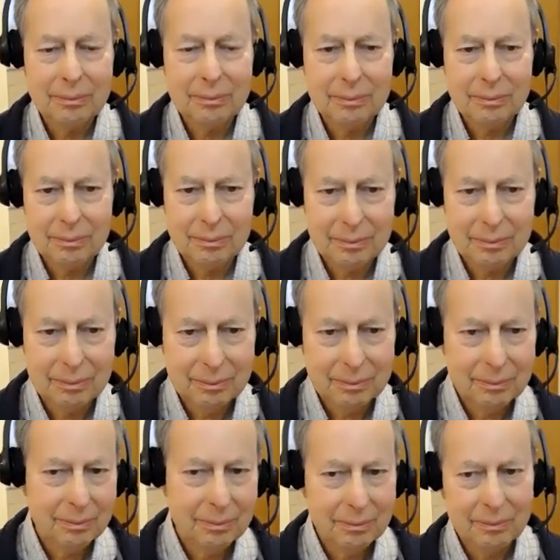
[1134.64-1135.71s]

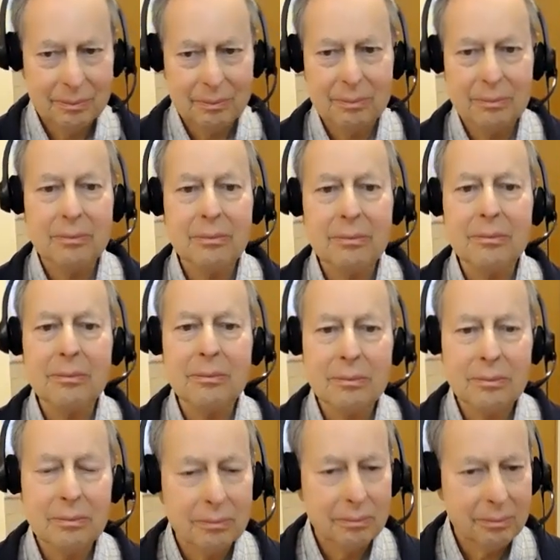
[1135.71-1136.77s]

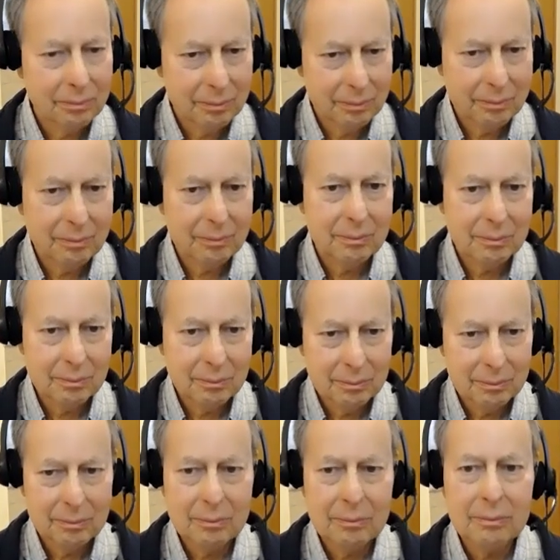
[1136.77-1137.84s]

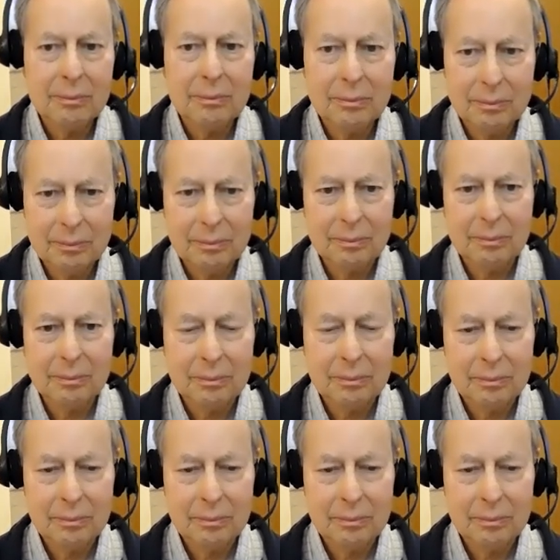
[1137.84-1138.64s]
[no speech]